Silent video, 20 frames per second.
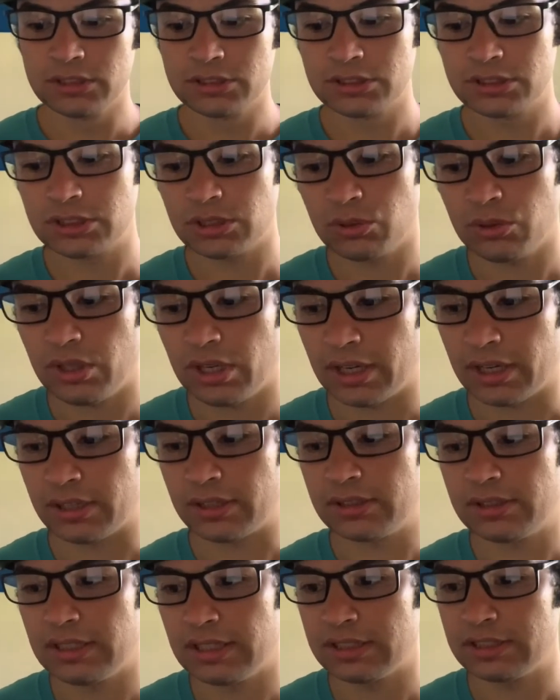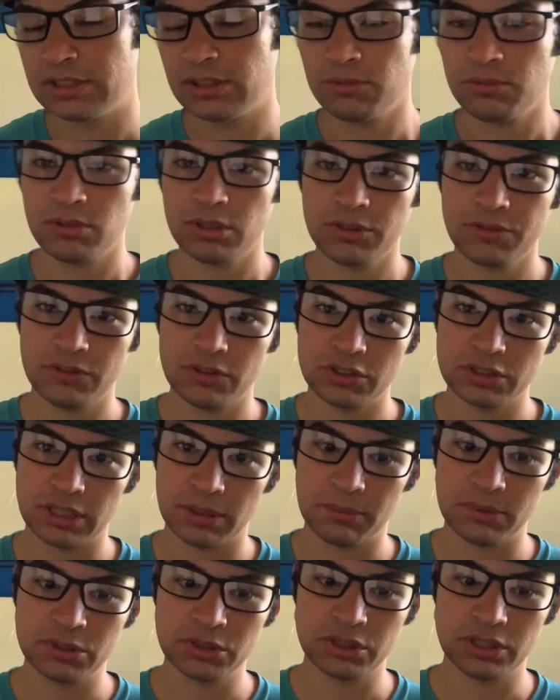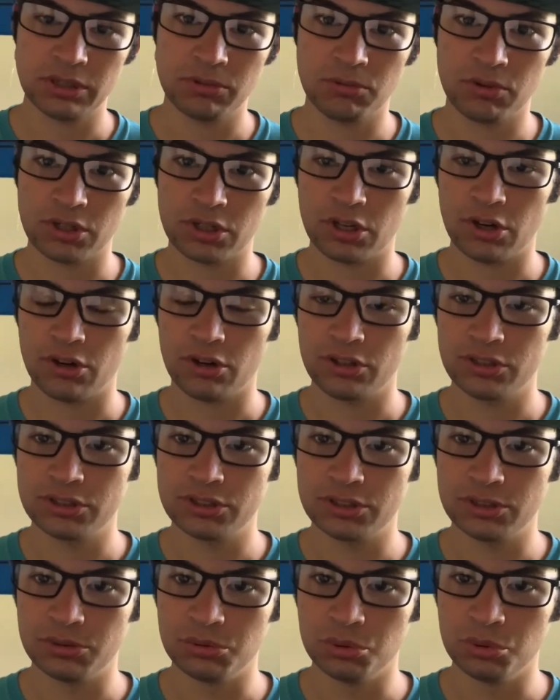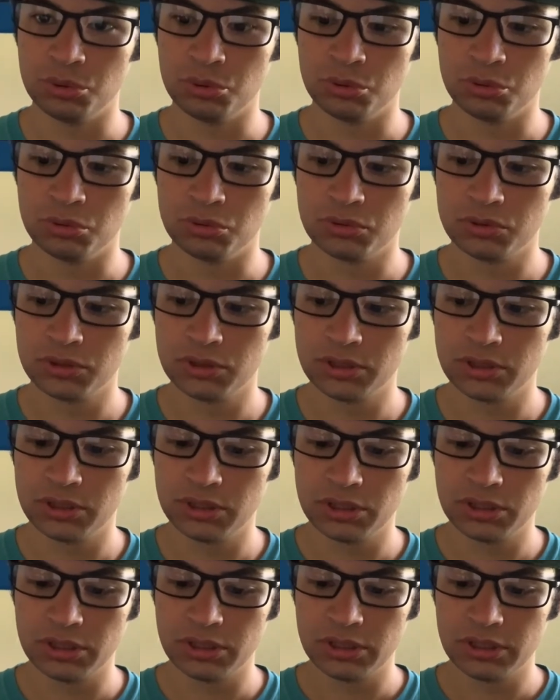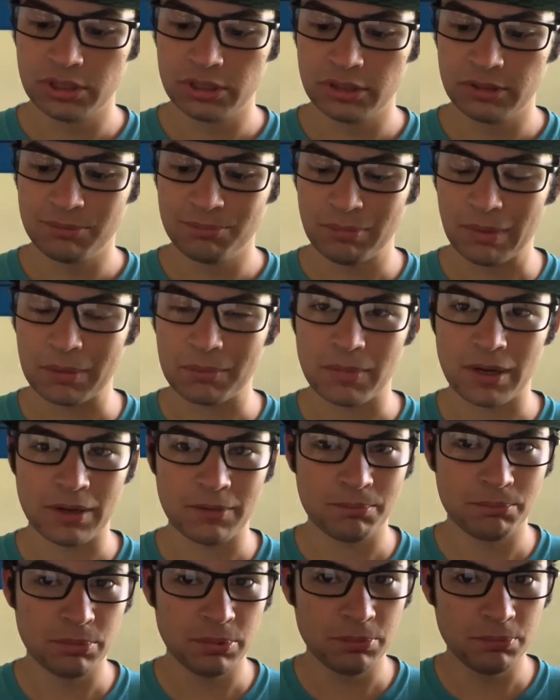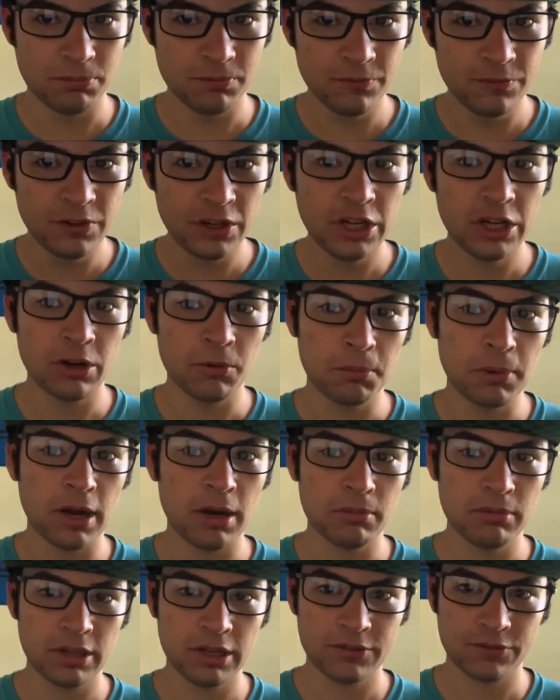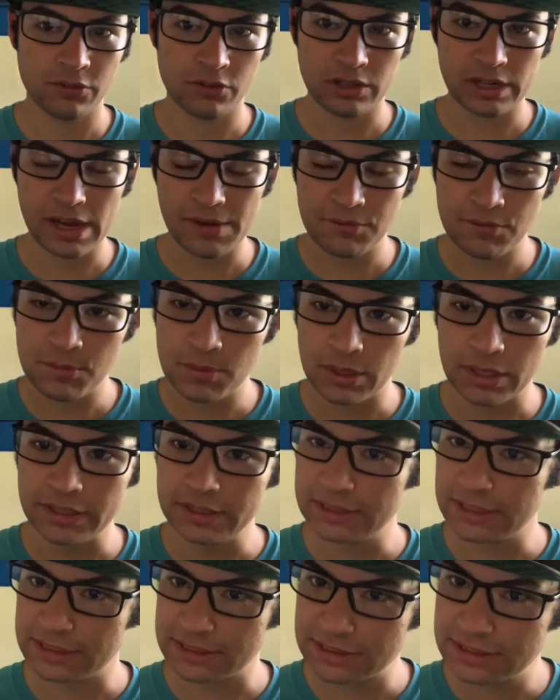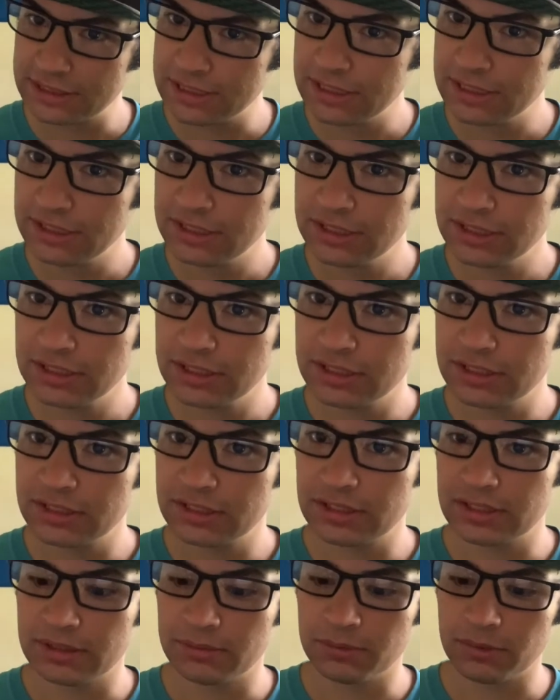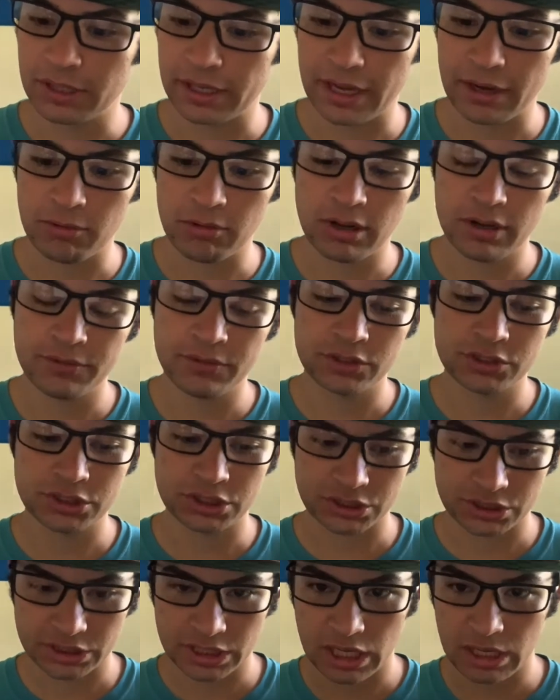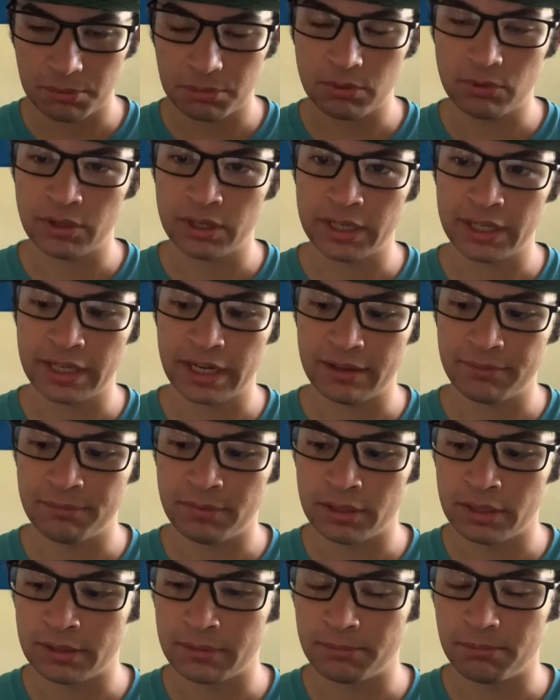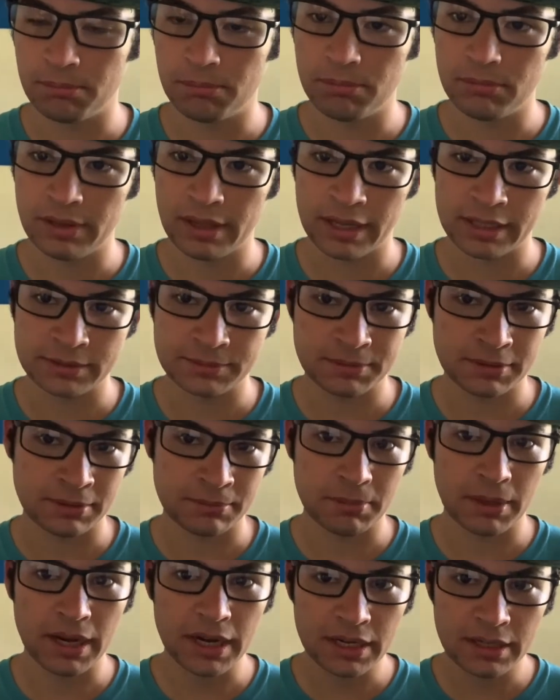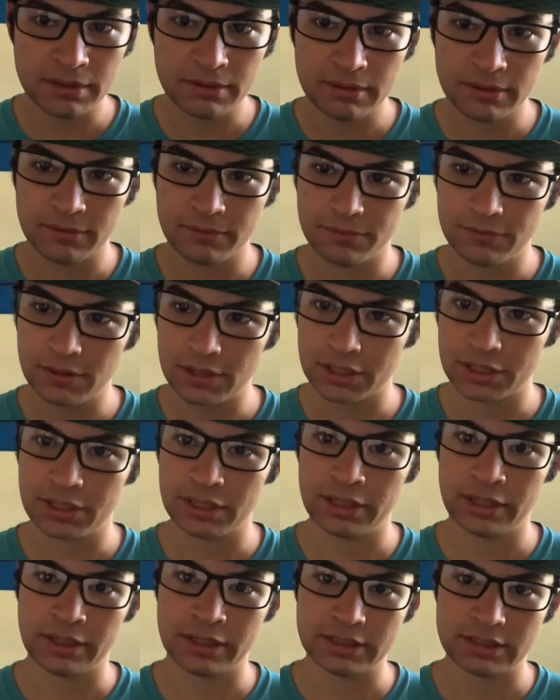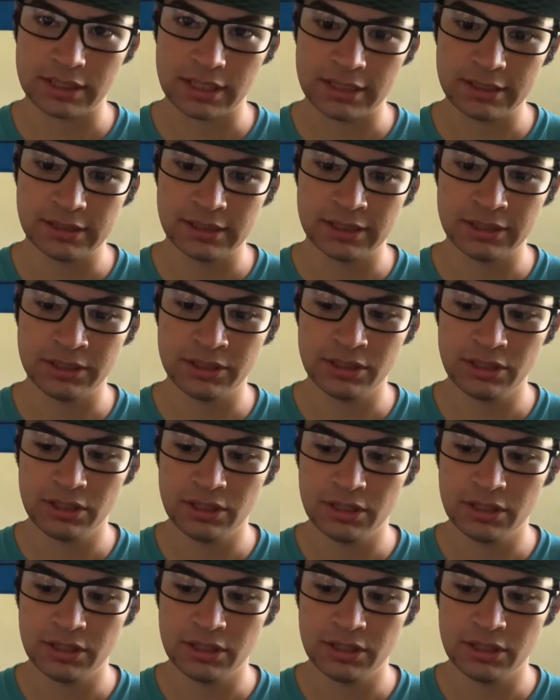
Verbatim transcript: So yeah, don't worry folks, I've been trying to work hard to make my video public for everybody to see. But however, just copyright have been has been a pain in the fucking ass lately.